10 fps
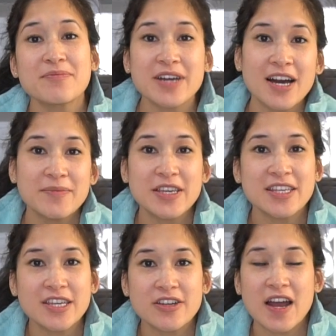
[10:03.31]
upcoming
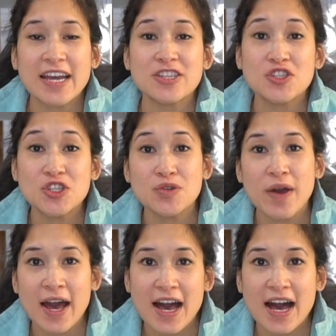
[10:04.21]
year, I do
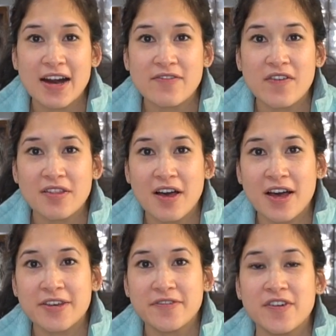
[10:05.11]
have a
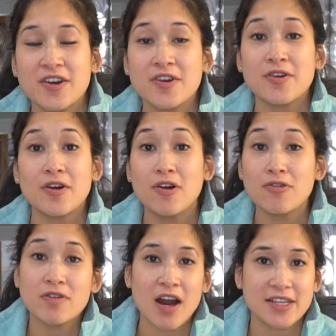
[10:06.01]
lot of
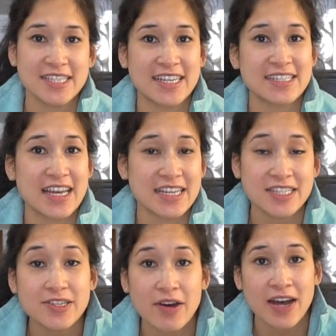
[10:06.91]
old content I
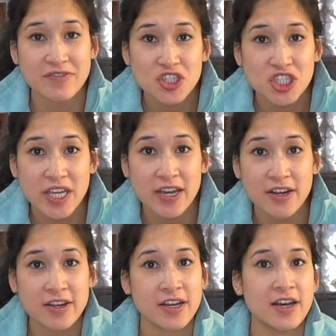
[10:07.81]
still have to share.